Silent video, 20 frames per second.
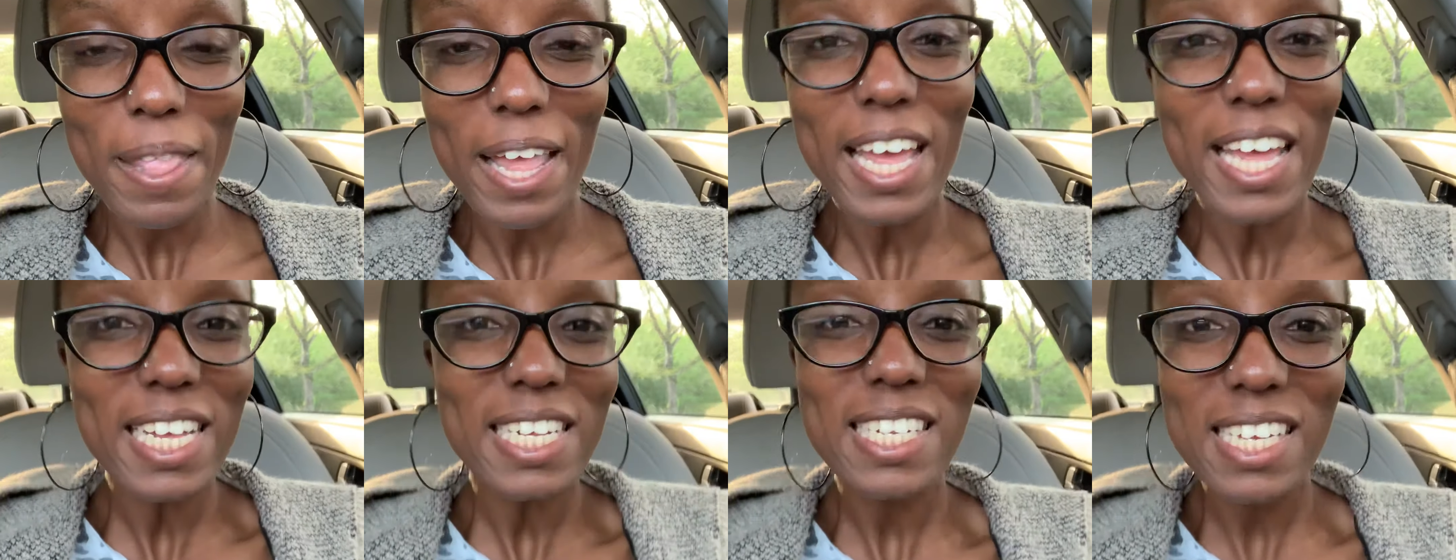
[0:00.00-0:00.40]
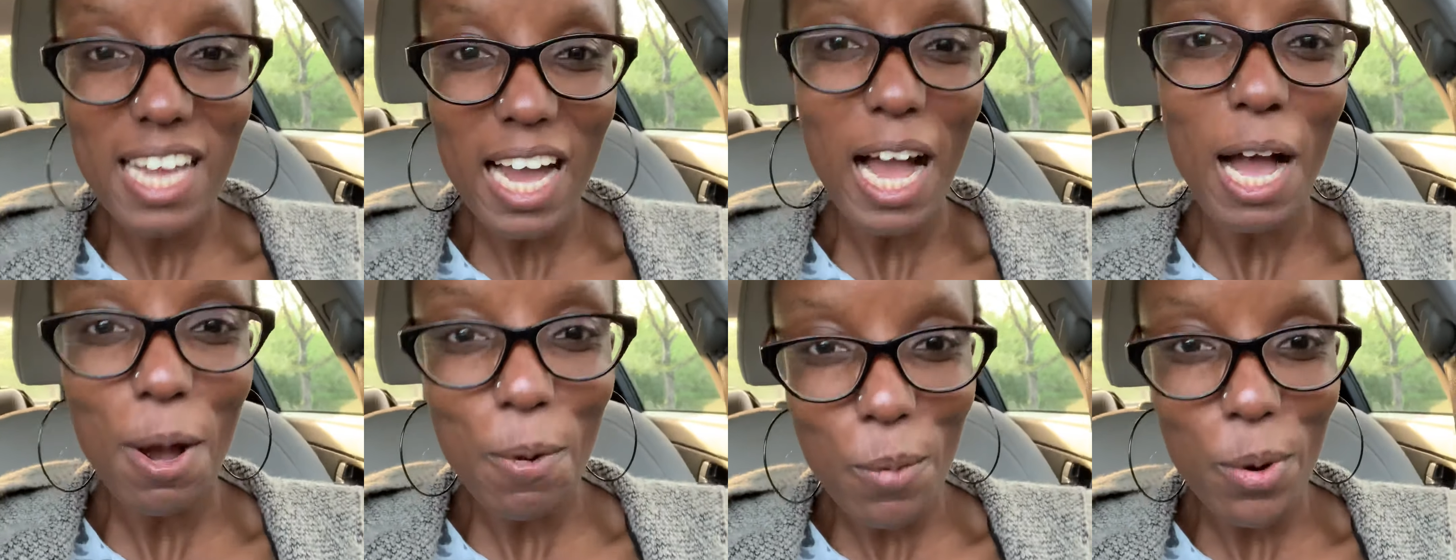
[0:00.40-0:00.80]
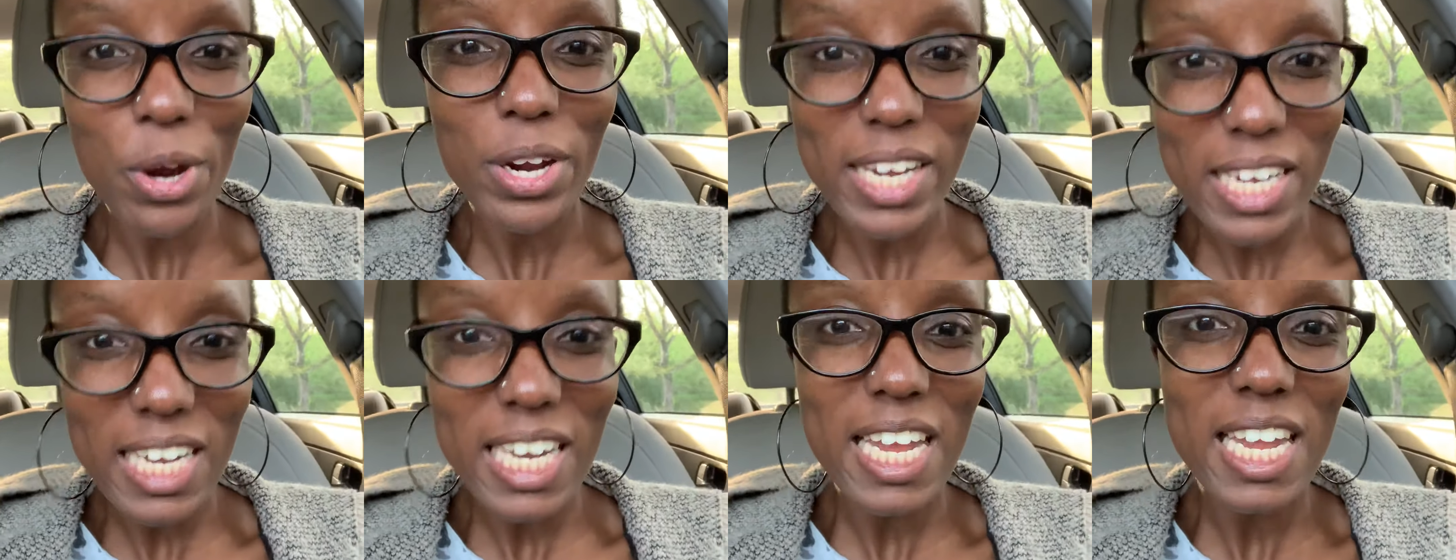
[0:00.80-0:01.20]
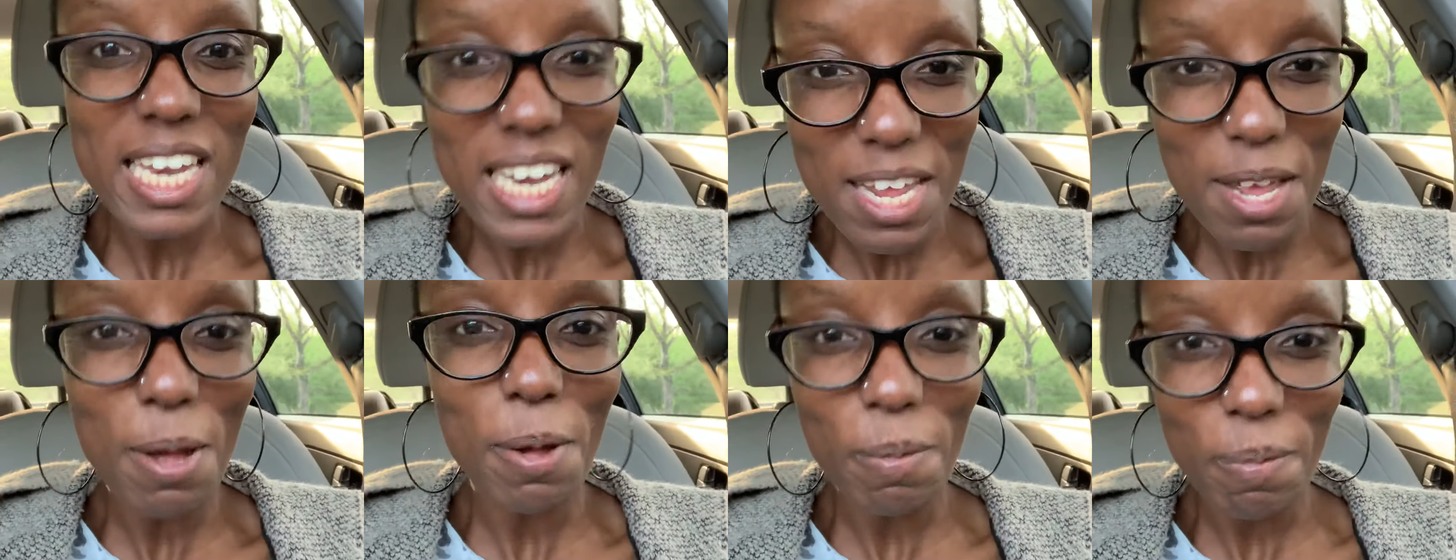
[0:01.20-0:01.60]
It's God working in
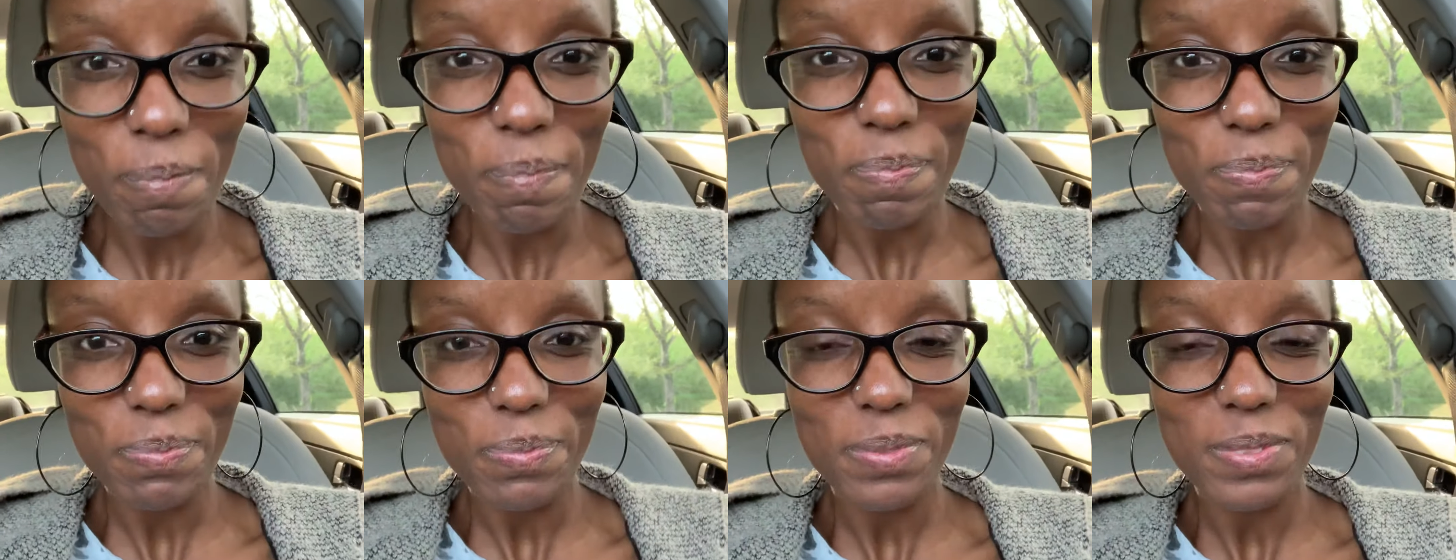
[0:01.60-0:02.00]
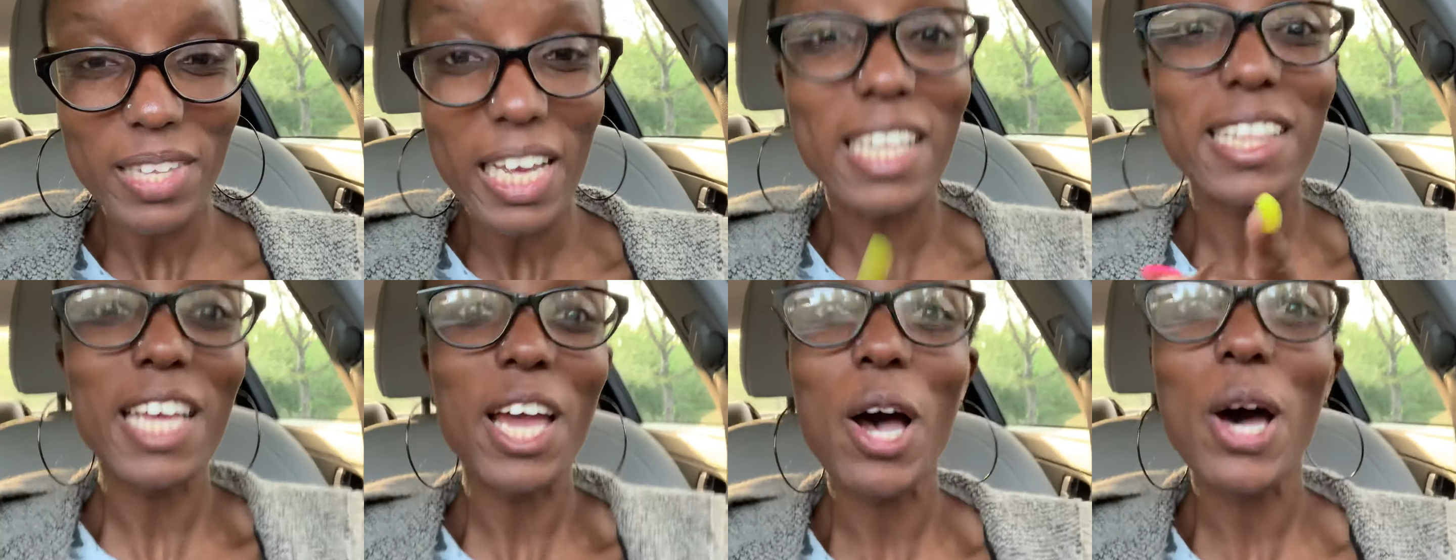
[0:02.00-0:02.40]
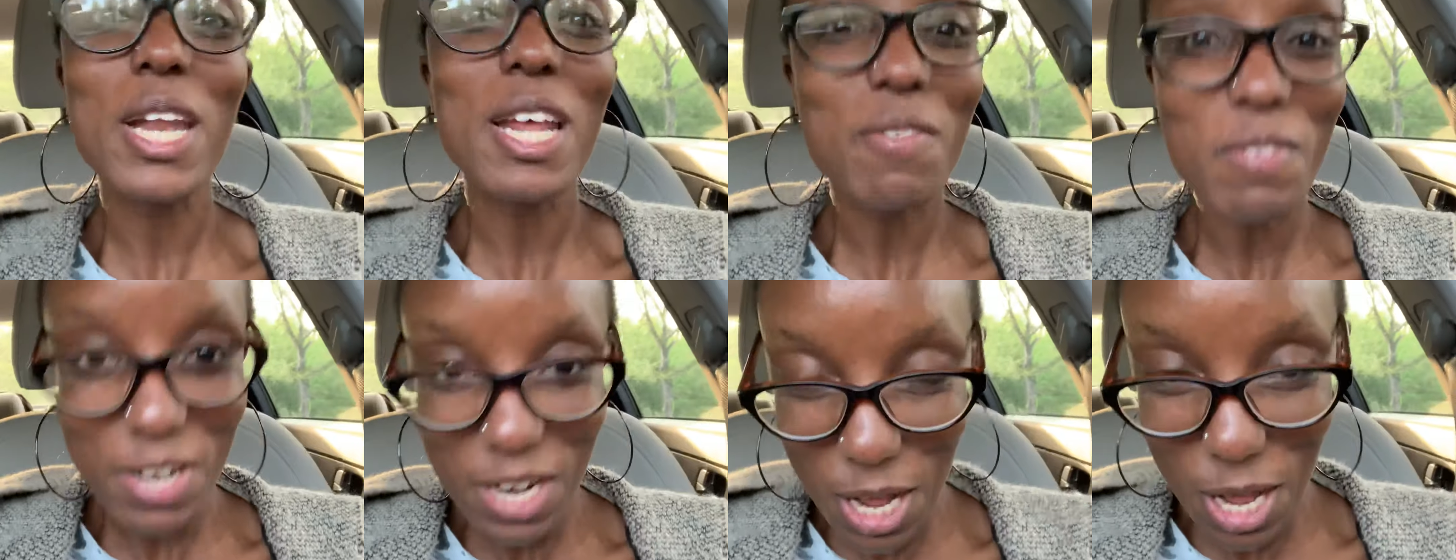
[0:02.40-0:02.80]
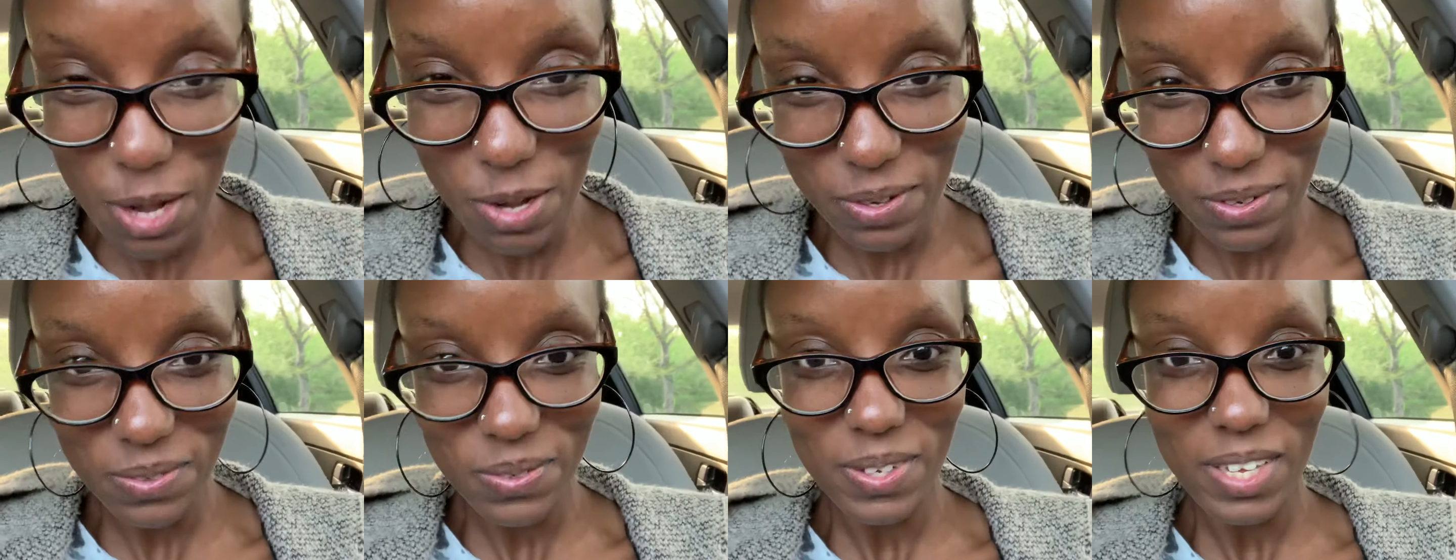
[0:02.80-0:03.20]
them. That they don't even know